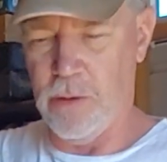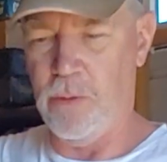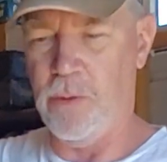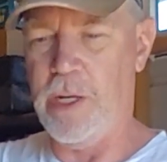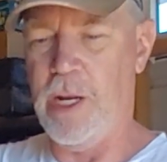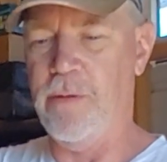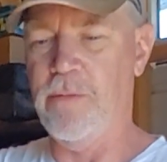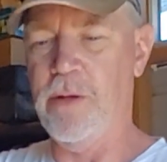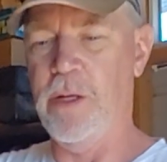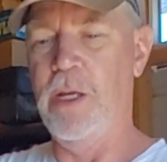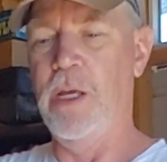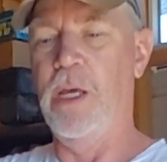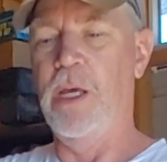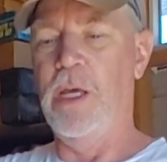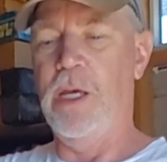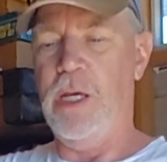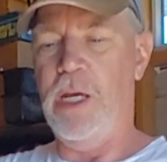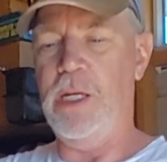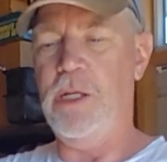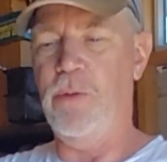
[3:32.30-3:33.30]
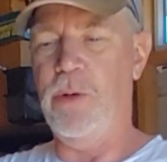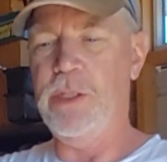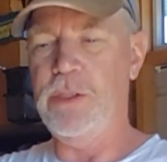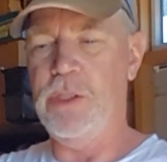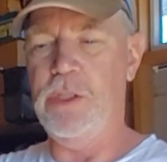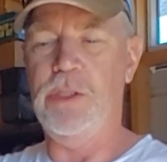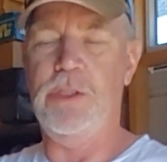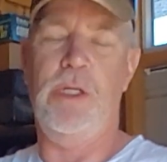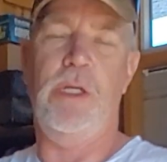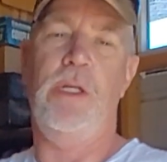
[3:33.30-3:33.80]
or whatever. Anyways,
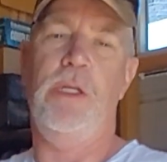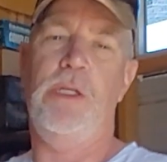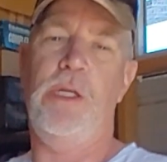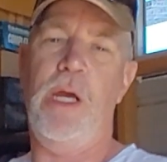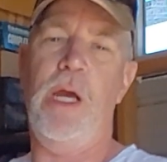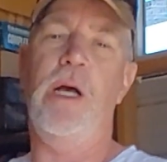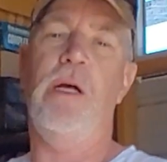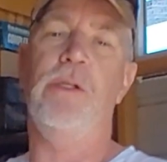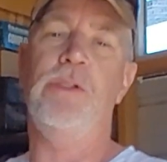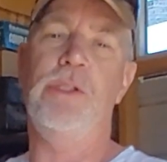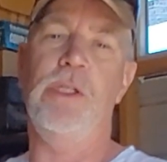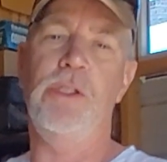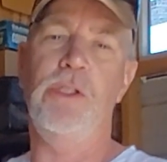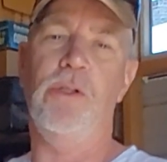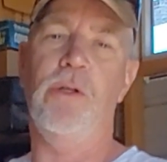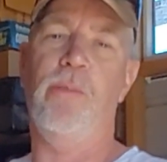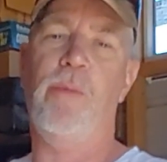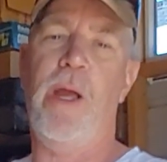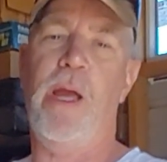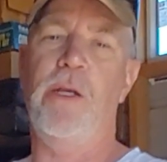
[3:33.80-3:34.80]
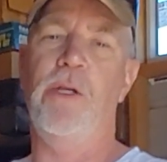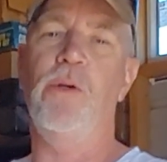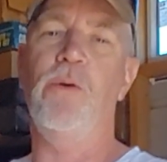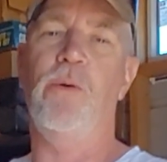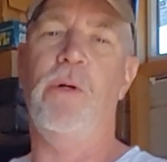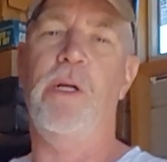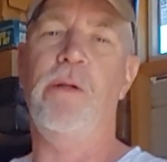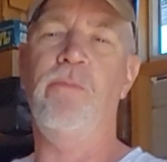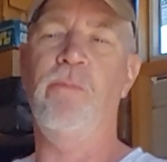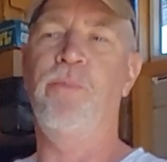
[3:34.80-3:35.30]
he said, yeah, I'll send you a brand new
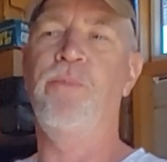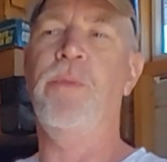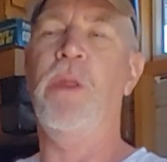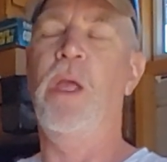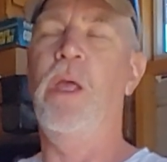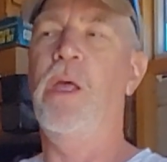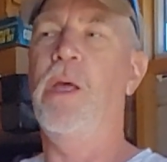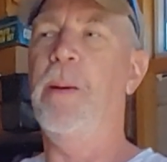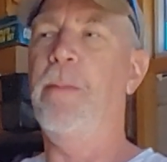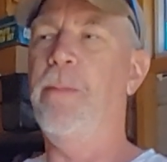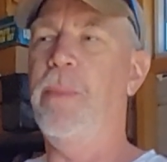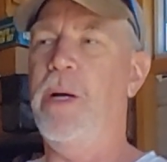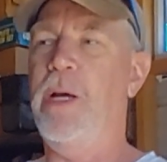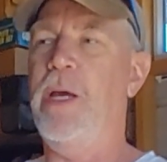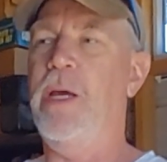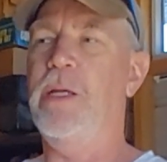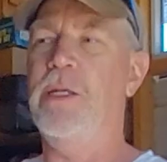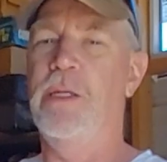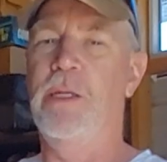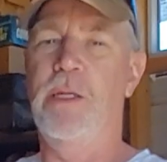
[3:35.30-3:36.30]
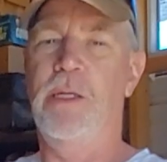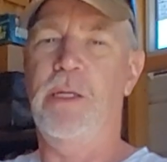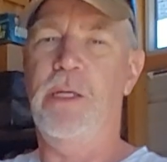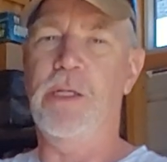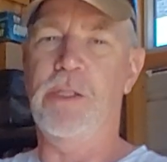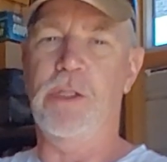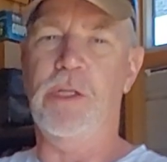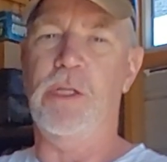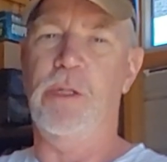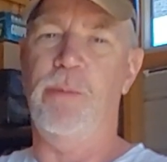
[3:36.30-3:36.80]
one, but
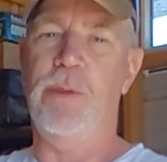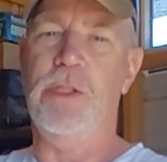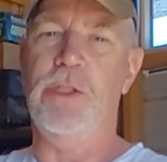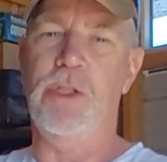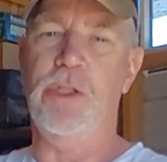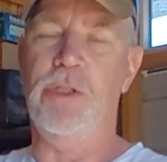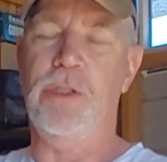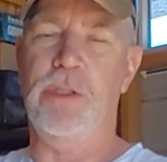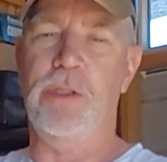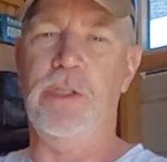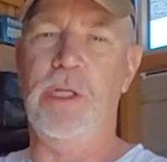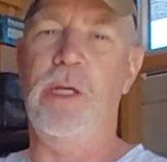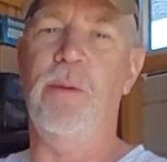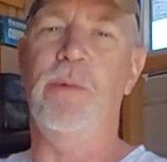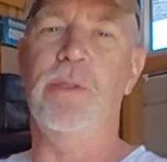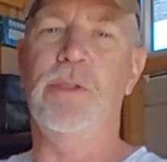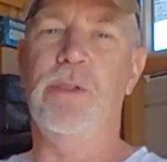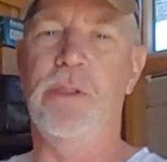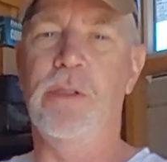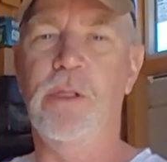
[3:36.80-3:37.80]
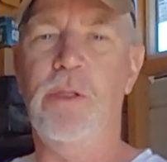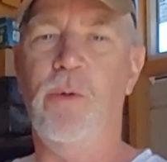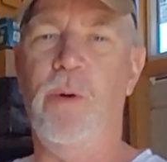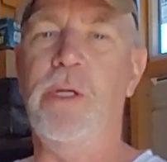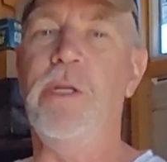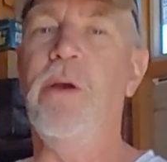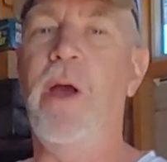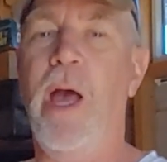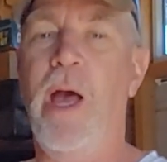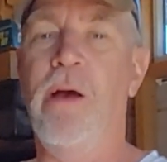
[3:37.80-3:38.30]
it's going to be just the same as the
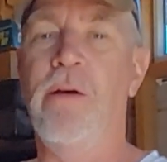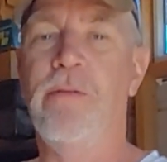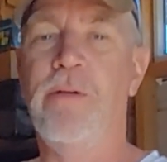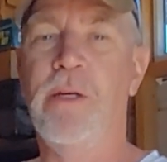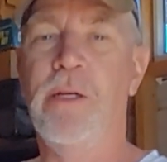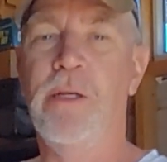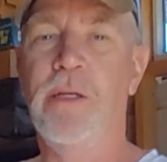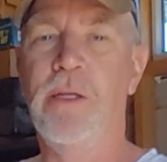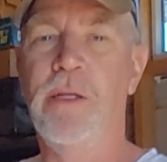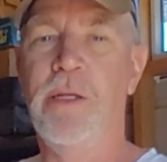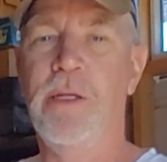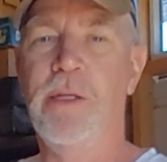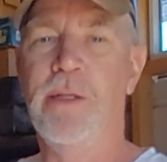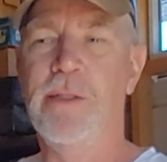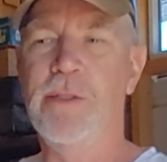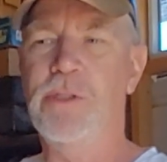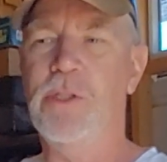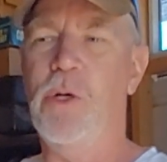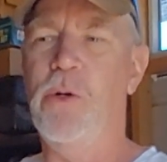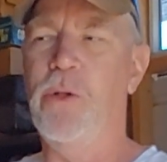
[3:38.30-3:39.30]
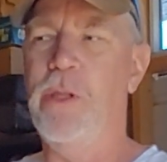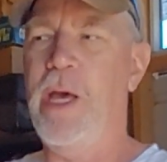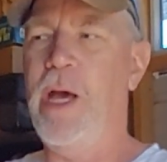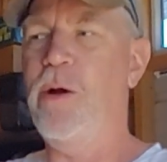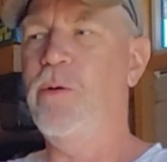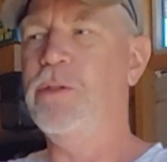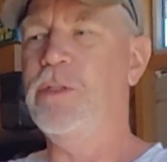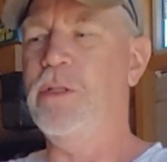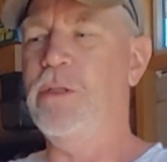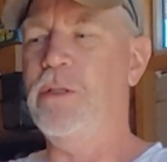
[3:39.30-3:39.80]
one you have. So
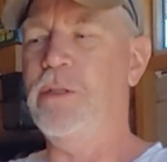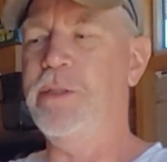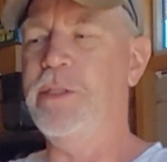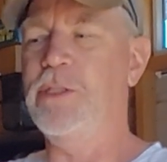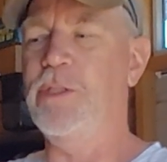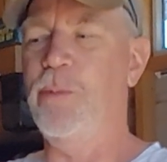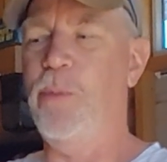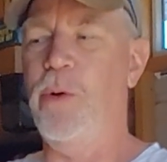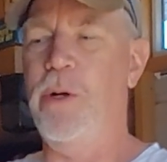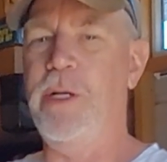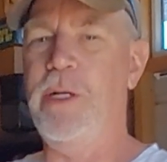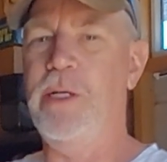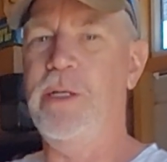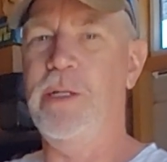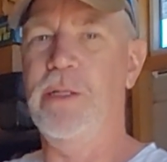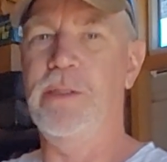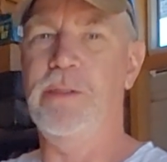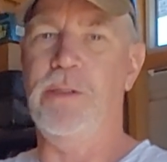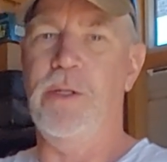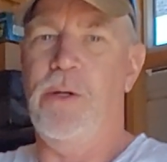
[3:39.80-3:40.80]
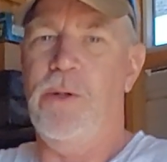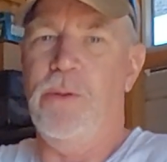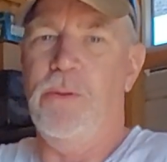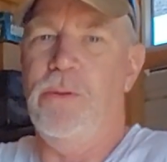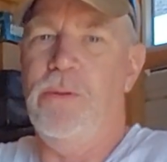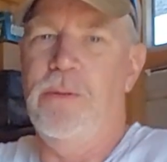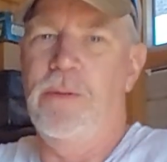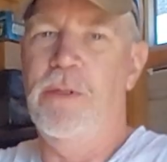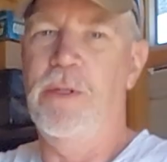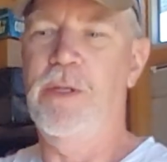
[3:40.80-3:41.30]
that was a little disappointing.
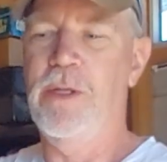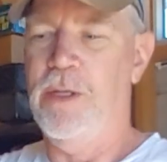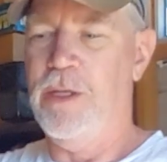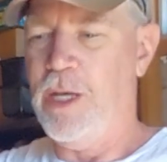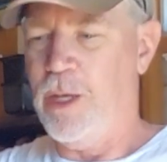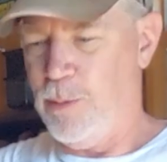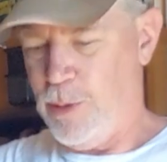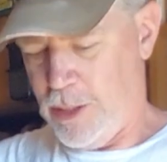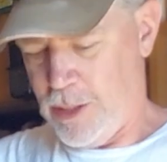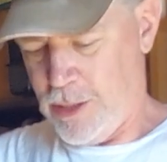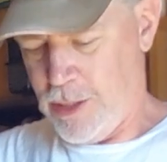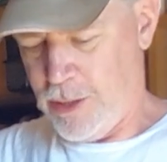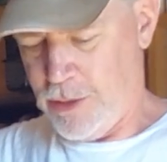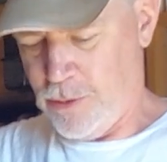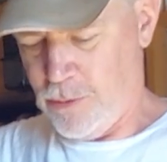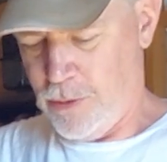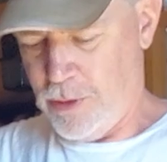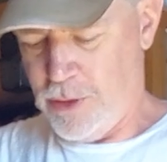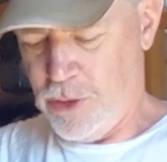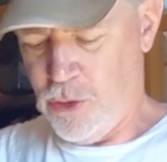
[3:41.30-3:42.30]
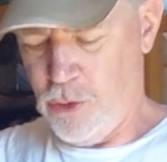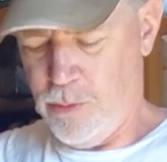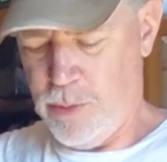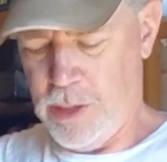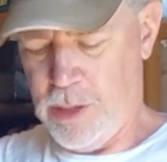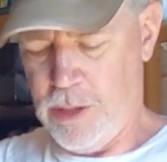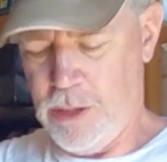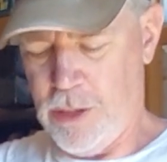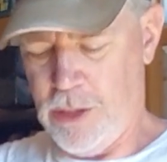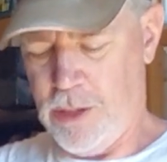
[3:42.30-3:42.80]
So, it doesn't really do me
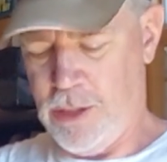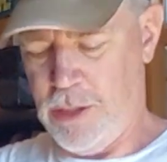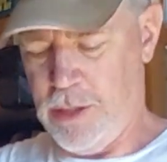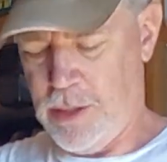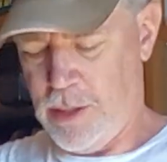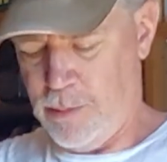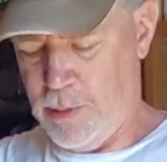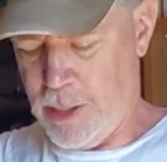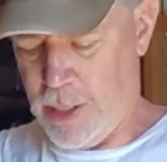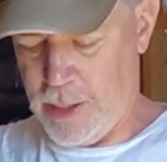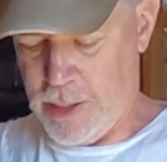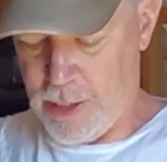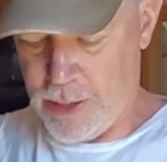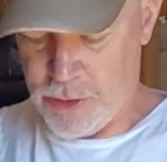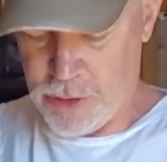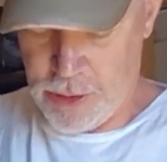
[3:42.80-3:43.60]
any good. I guess